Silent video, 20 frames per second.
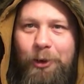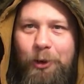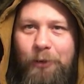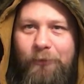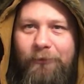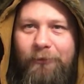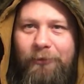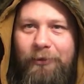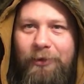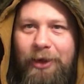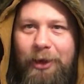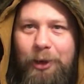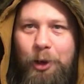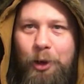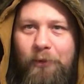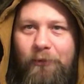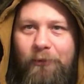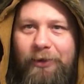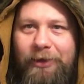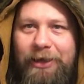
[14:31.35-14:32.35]
over and
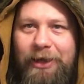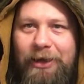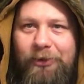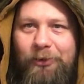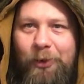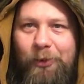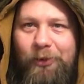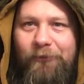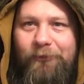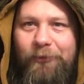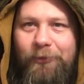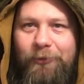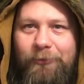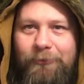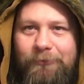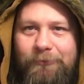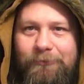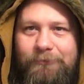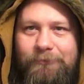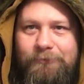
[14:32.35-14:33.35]
over again throughout the
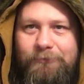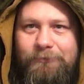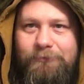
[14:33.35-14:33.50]
film.